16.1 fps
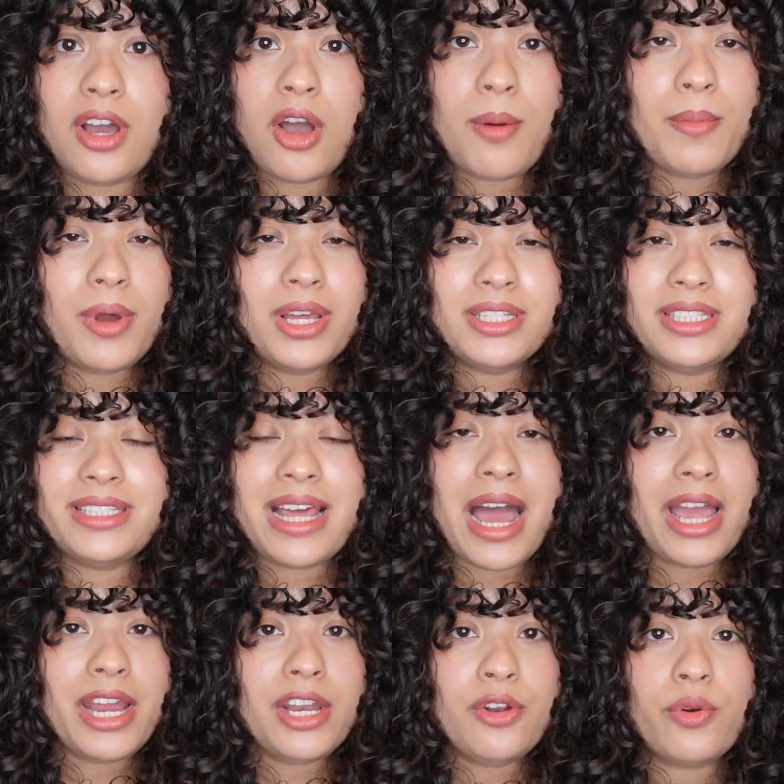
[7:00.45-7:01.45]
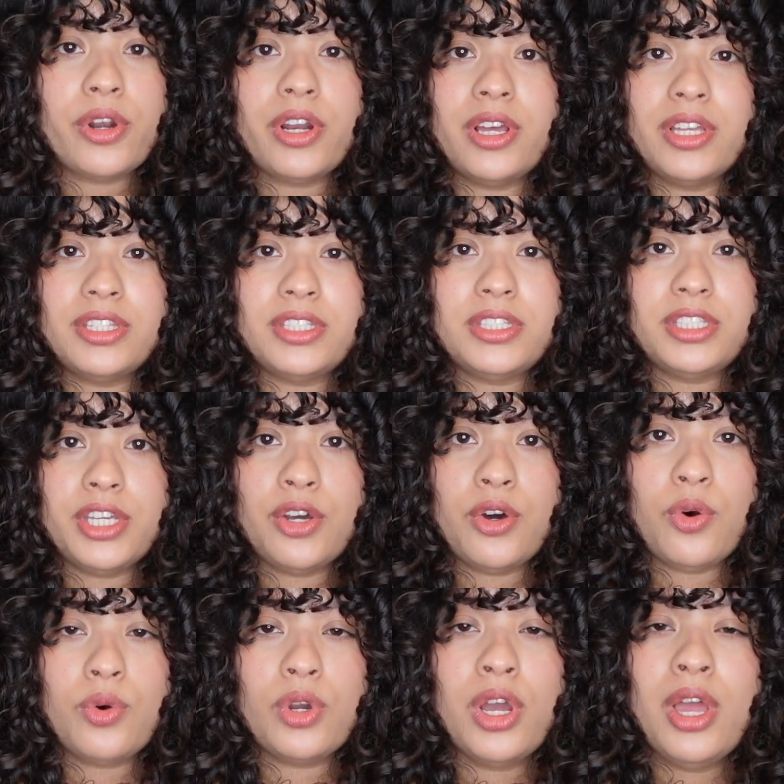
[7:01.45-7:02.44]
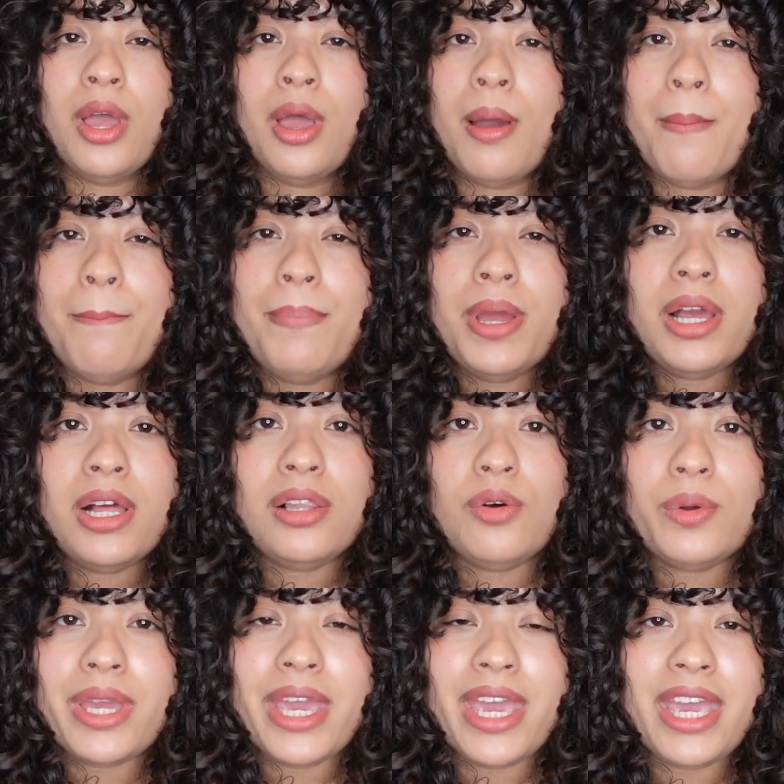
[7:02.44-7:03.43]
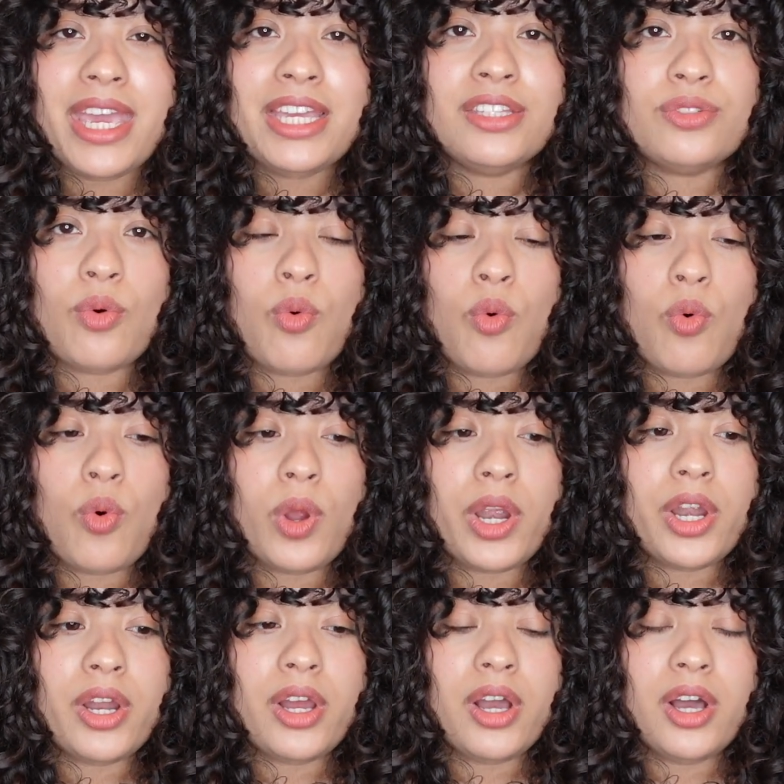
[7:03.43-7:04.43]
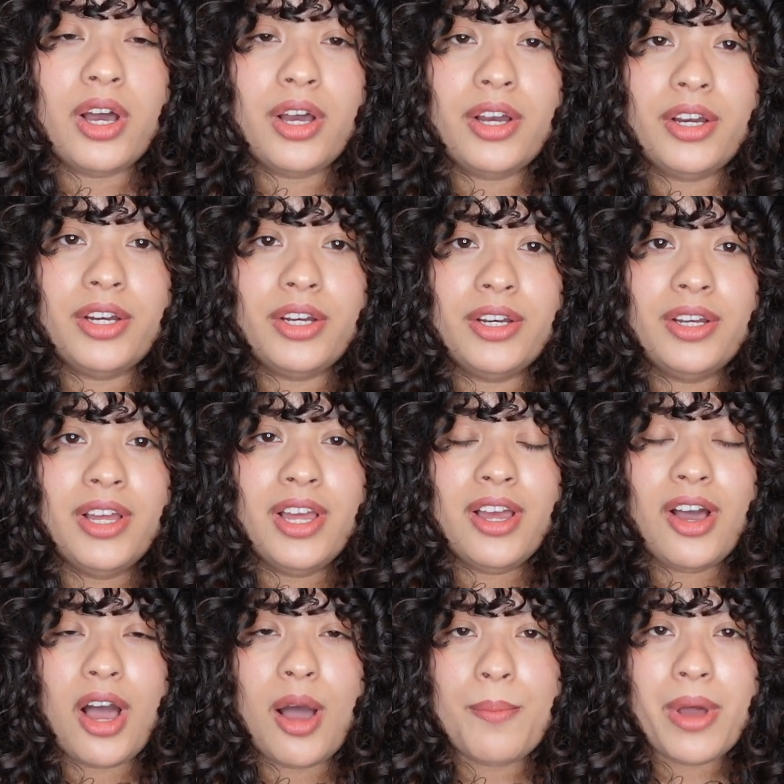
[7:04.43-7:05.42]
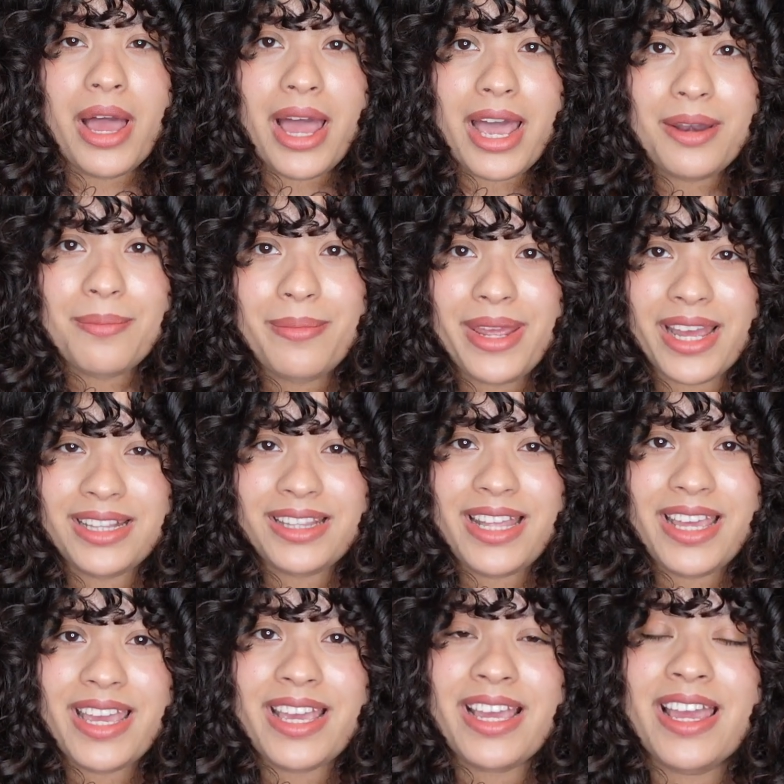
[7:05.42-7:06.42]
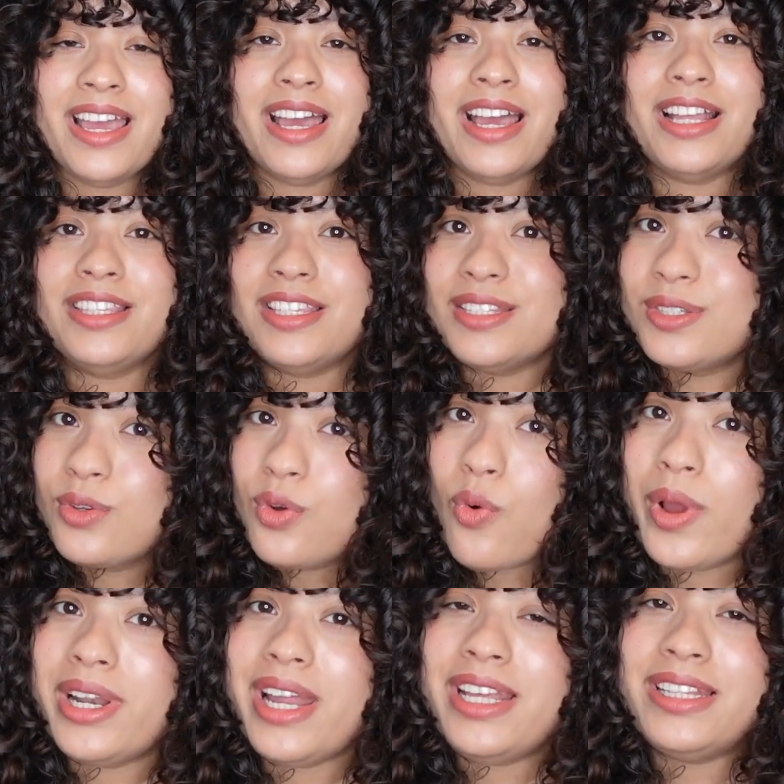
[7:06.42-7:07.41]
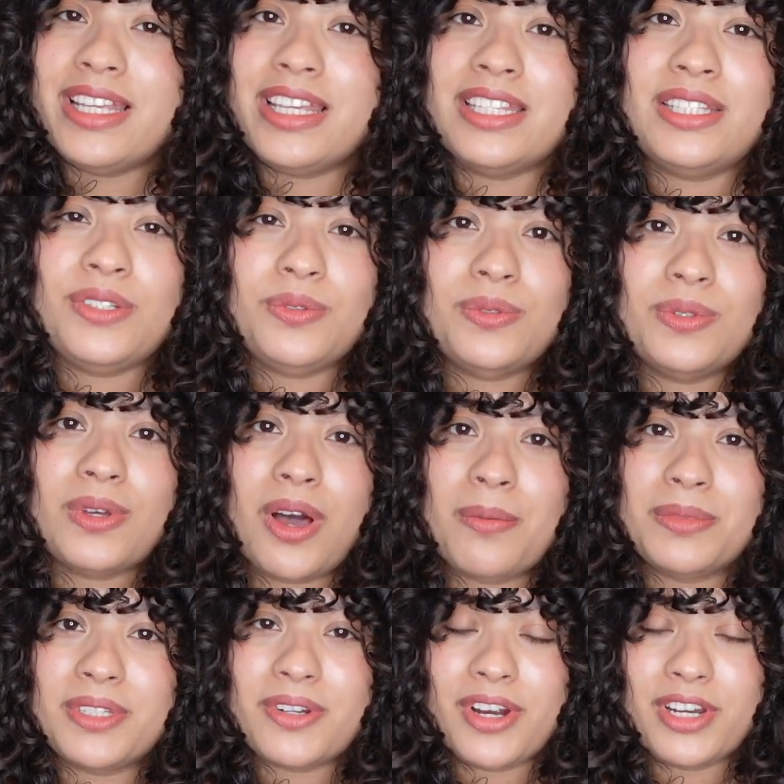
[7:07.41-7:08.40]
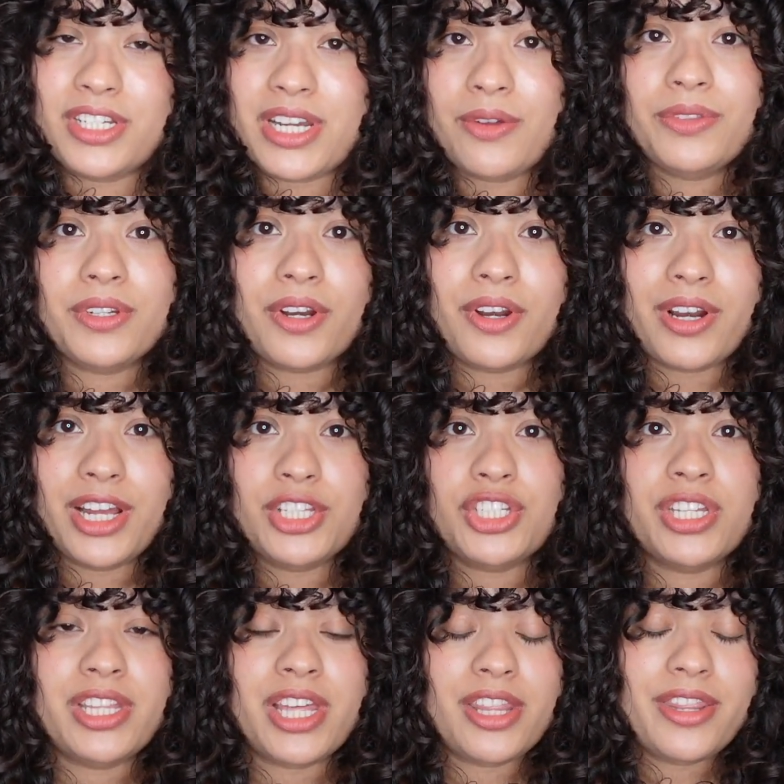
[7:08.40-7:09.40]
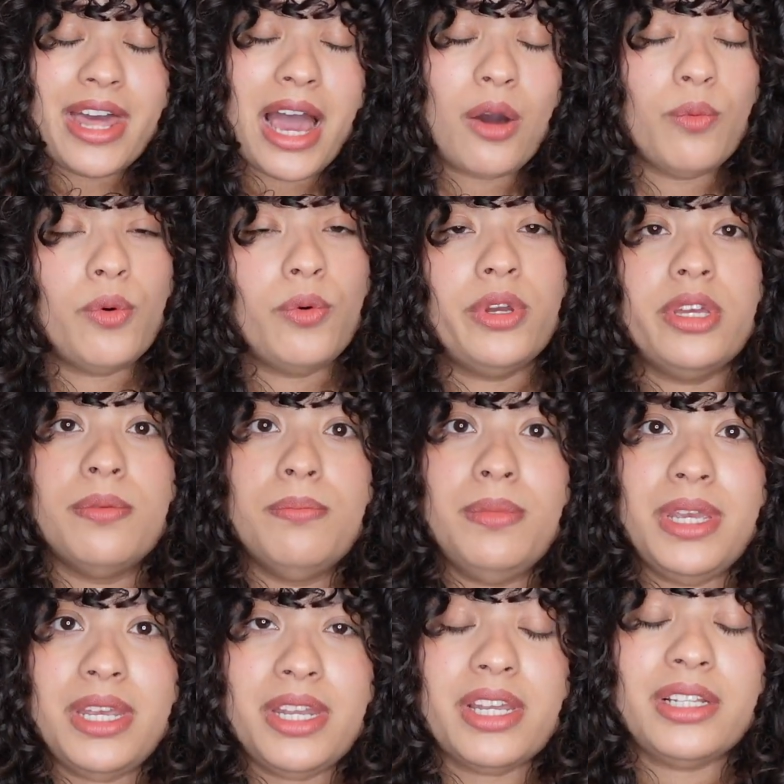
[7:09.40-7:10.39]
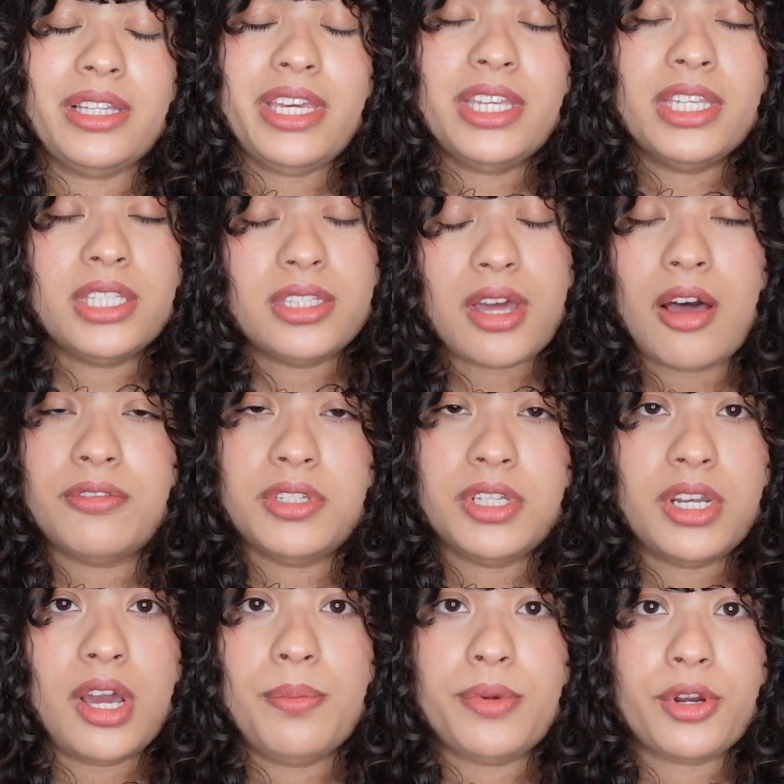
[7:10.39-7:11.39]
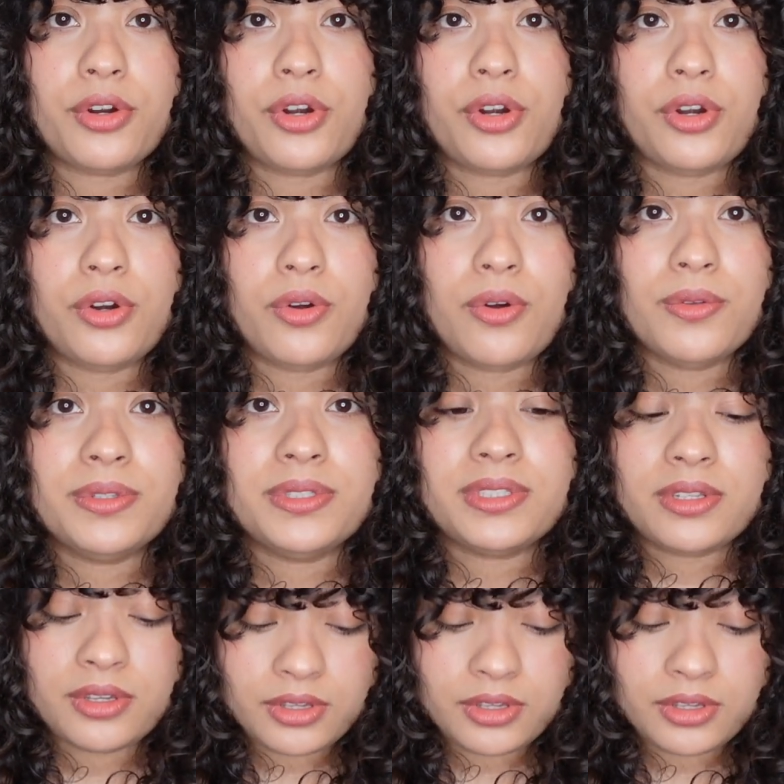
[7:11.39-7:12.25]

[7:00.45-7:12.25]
a satin or a silk pillowcase or a headband thing, and just going like this to scrunch out the crunch, and then that will immediately soften up your curls.